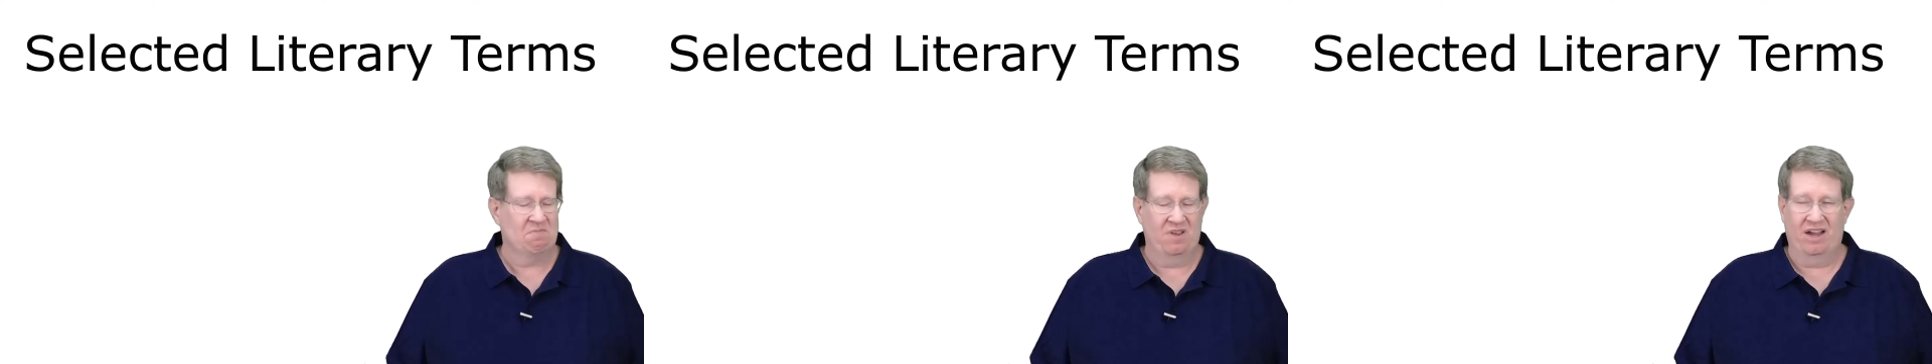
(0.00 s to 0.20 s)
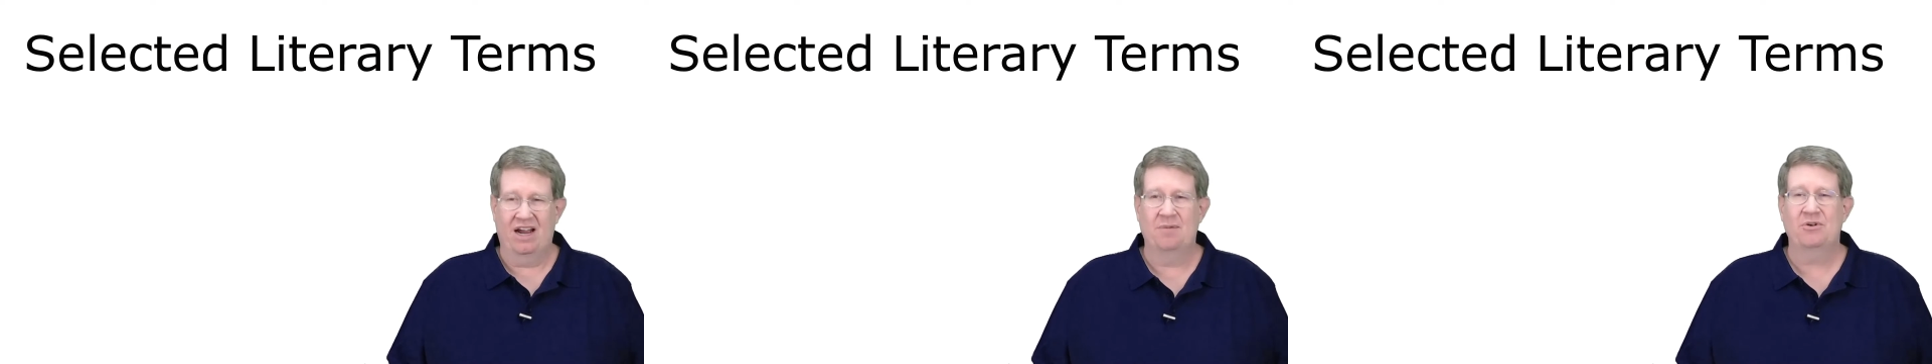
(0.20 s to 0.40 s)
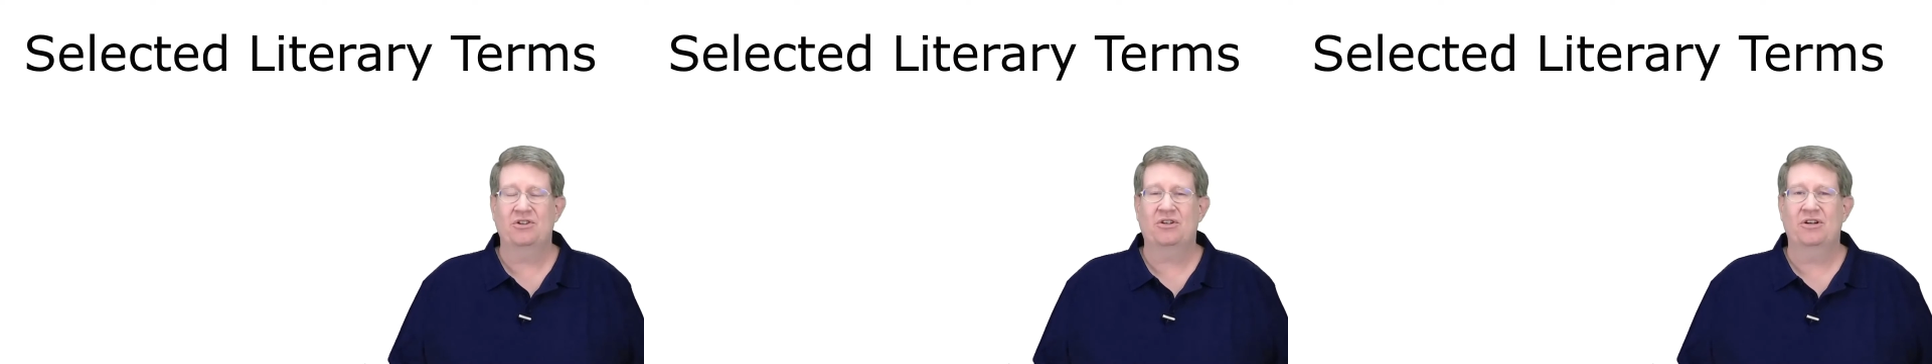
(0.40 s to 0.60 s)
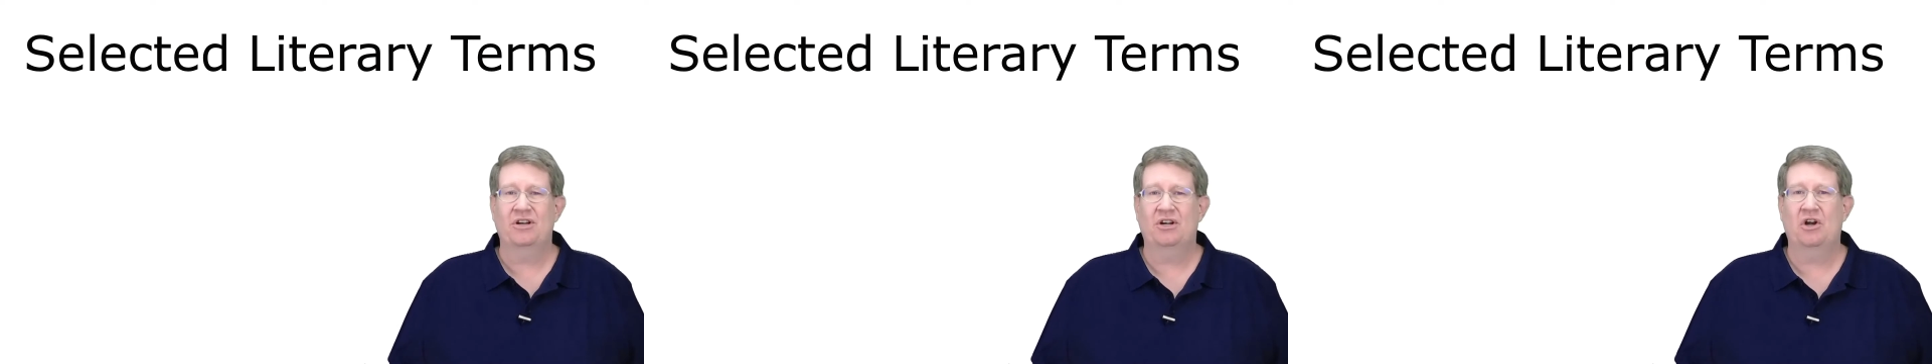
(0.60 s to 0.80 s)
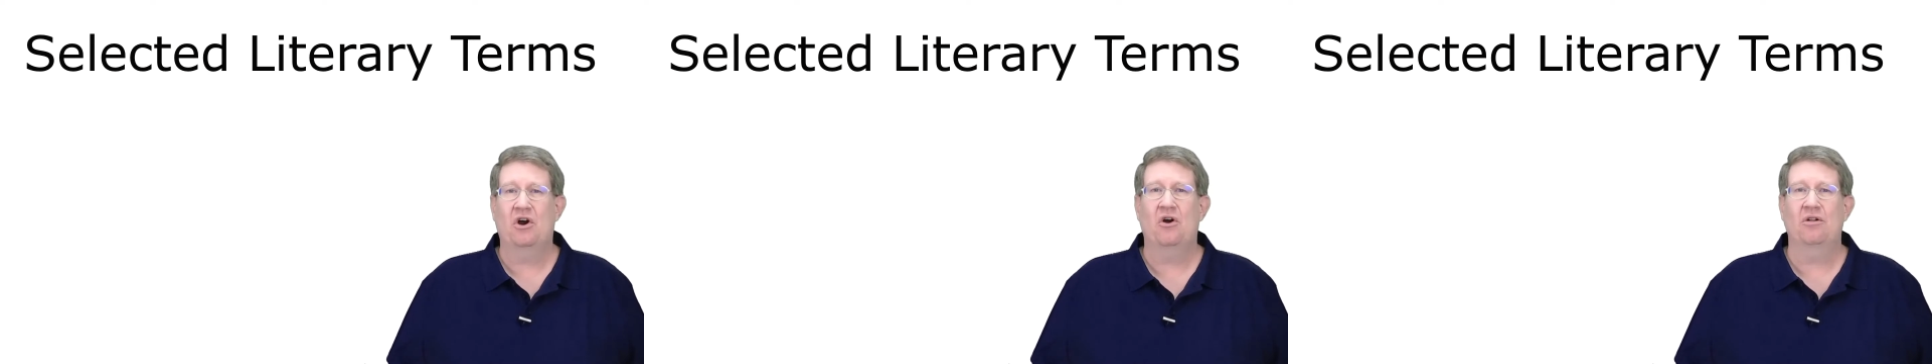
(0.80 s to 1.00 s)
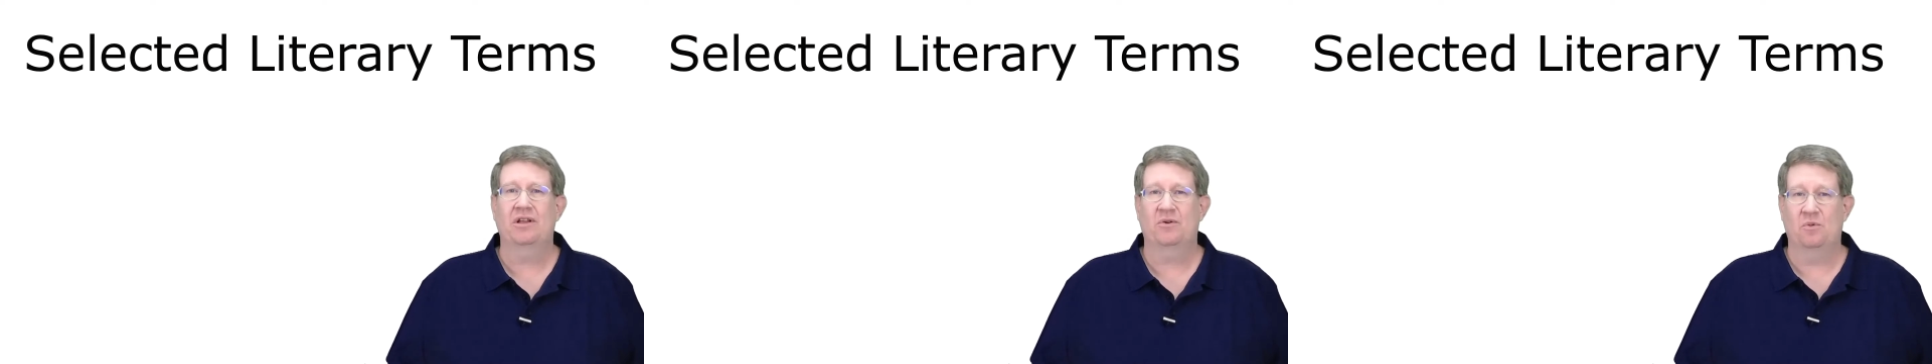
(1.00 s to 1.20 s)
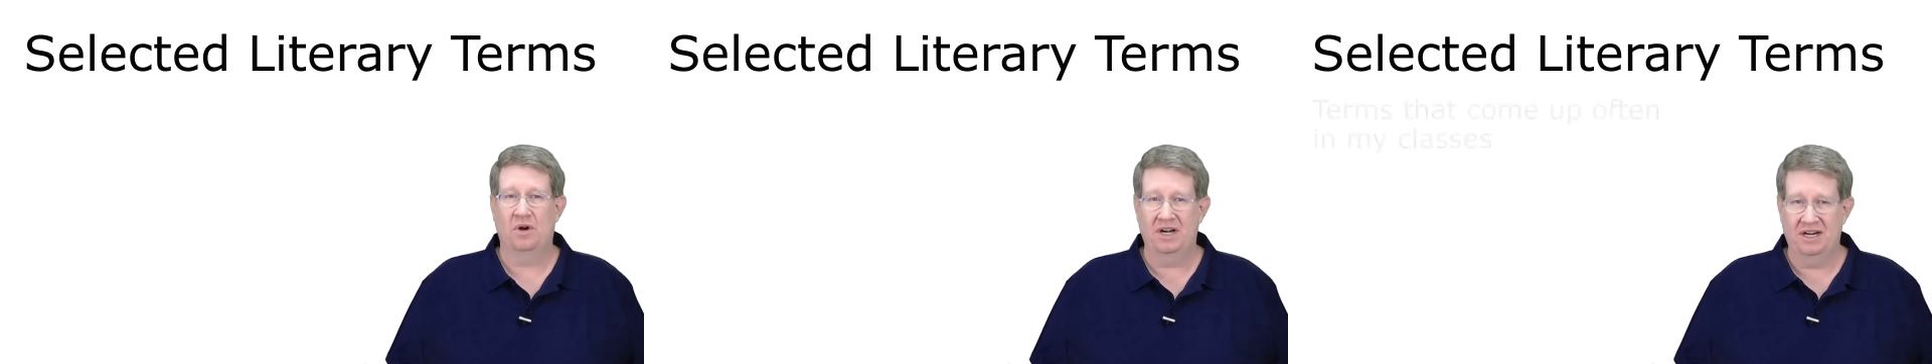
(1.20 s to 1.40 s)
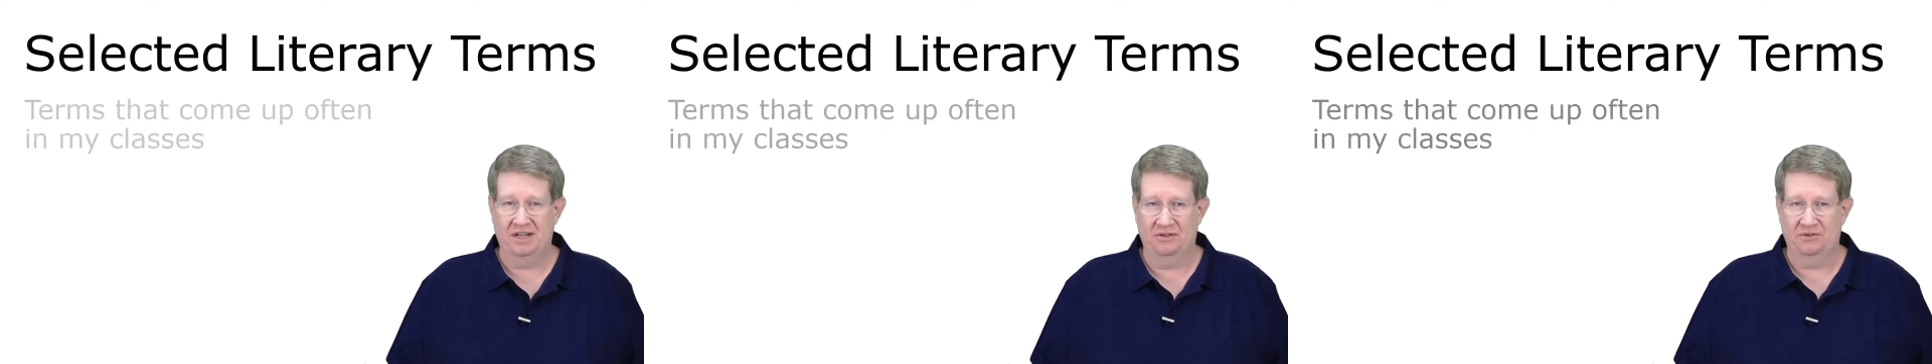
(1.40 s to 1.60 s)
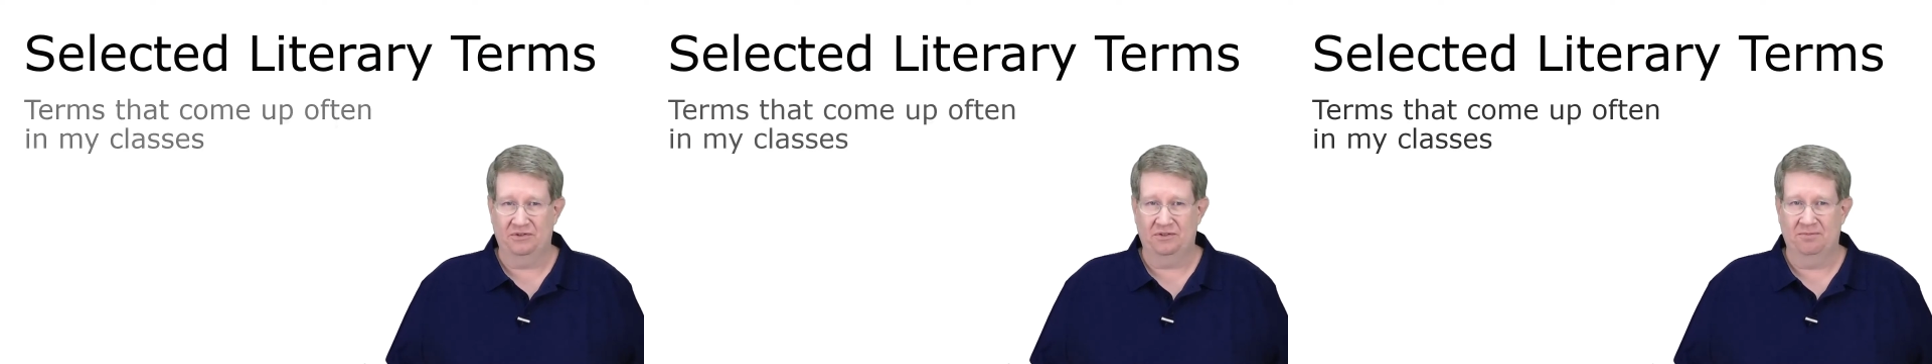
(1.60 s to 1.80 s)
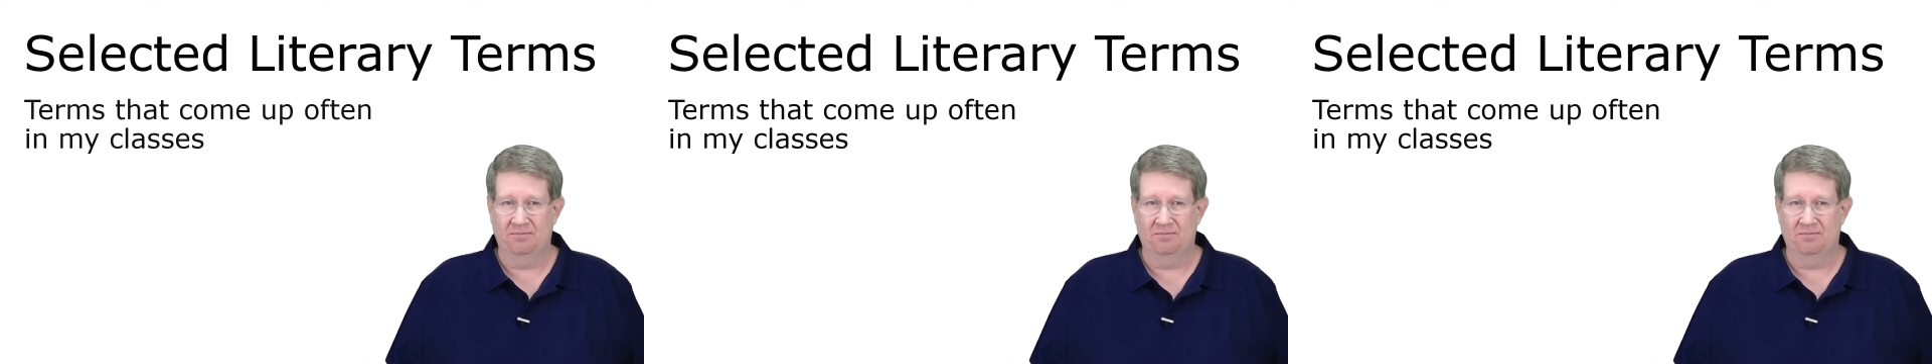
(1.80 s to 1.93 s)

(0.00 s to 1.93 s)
I'm just going to call it what it is.